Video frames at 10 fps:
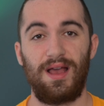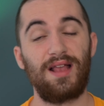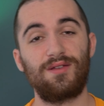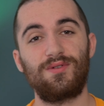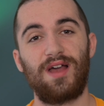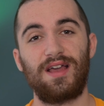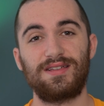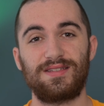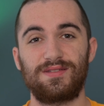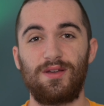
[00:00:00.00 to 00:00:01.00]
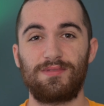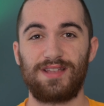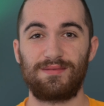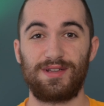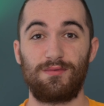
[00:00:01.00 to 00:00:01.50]
Hello guys, New Apple
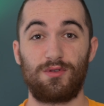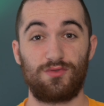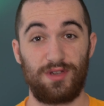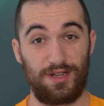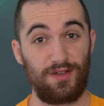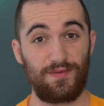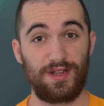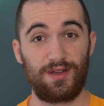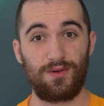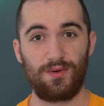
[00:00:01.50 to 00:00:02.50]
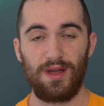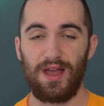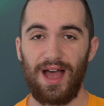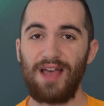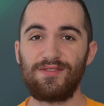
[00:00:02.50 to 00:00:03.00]
Times here, welcome to a new video,
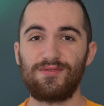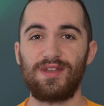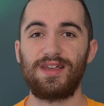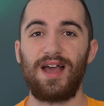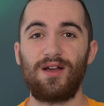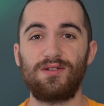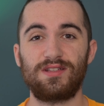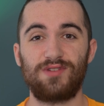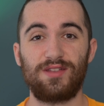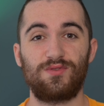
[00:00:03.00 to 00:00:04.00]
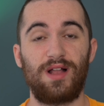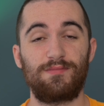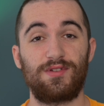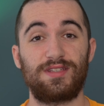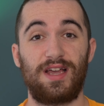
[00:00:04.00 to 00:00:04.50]
and today I'm gonna try to
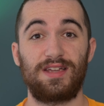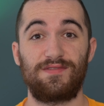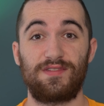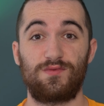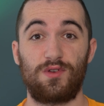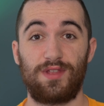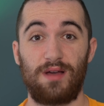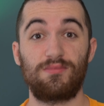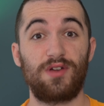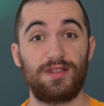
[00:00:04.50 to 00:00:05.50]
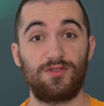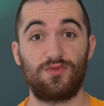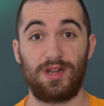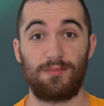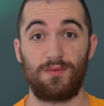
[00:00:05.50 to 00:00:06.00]
help you decide if it's worth upgrading
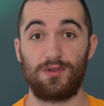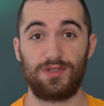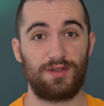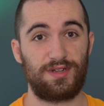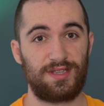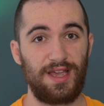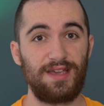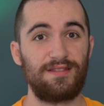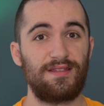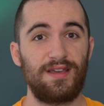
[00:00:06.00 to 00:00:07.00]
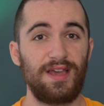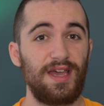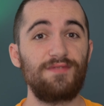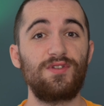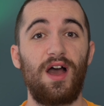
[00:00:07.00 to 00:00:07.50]
to an Apple Watch Series 8
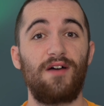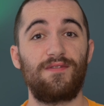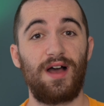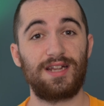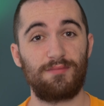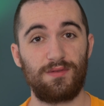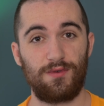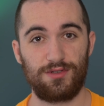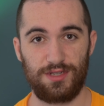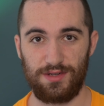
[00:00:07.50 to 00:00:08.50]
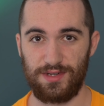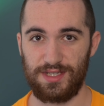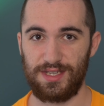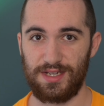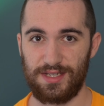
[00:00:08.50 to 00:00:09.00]
if you have an Apple Watch Series
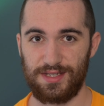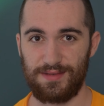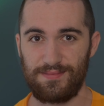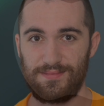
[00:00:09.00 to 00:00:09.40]
6.